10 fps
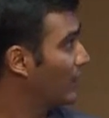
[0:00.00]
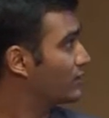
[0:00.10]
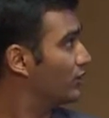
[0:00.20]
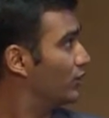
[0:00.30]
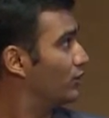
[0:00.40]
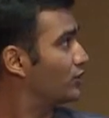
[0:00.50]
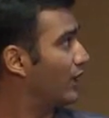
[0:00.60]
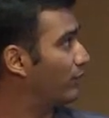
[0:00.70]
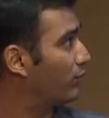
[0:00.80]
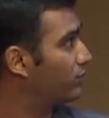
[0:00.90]
So
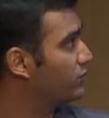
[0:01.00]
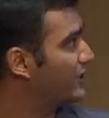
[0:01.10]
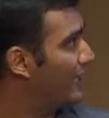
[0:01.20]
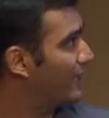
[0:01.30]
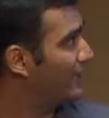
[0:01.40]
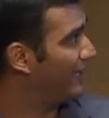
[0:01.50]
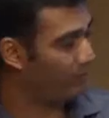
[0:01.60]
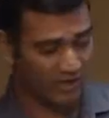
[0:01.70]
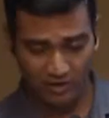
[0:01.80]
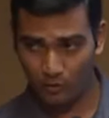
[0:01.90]
I'm saying
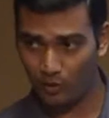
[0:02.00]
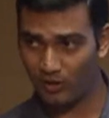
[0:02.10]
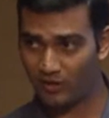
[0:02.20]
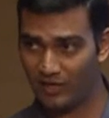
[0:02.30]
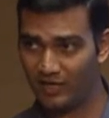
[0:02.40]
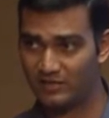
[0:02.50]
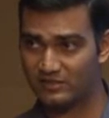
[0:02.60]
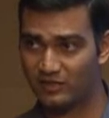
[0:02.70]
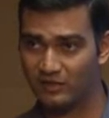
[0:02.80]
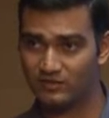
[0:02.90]
email :A
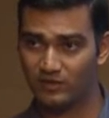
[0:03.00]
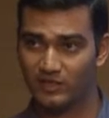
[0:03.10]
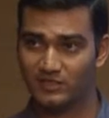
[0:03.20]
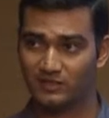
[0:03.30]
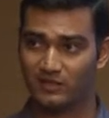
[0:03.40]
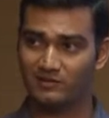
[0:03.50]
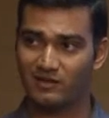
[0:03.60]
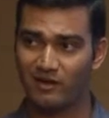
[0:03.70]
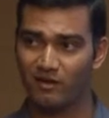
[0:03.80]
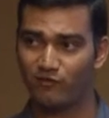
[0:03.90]
star. So it's
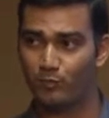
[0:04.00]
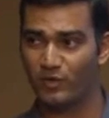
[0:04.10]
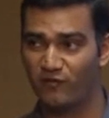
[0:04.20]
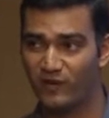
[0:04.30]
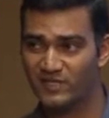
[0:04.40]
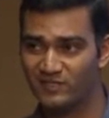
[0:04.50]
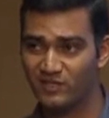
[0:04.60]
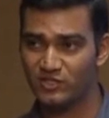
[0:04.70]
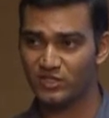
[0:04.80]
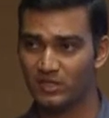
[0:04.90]
kind of a prefix
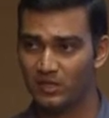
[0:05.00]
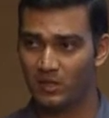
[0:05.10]
search.